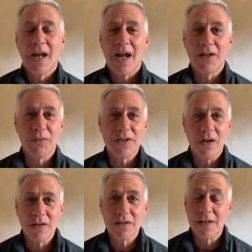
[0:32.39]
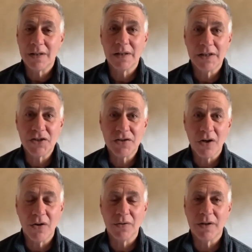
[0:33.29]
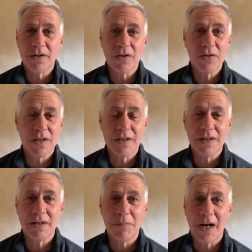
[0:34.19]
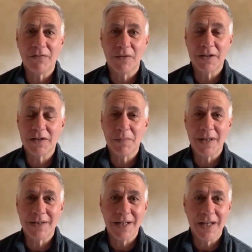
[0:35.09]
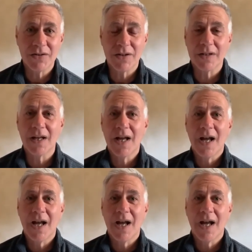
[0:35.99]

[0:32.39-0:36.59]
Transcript: And the results clearly showed that those that did the mindfulness meditation